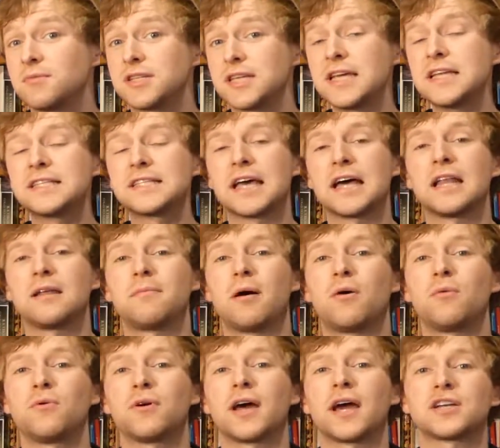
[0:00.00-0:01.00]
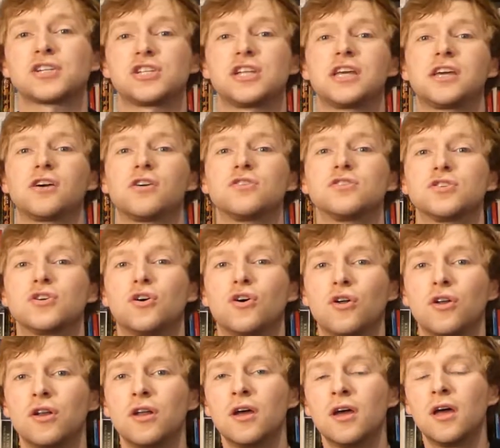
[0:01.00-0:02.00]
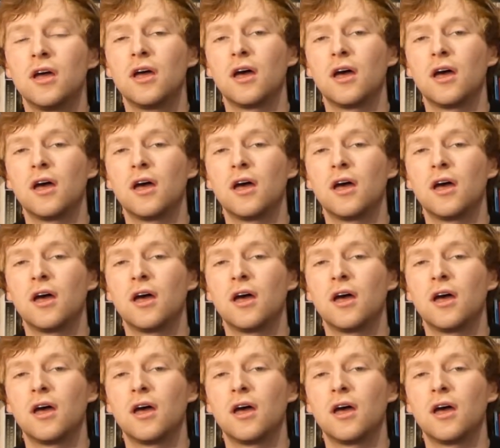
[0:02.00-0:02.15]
detail about what actually goes on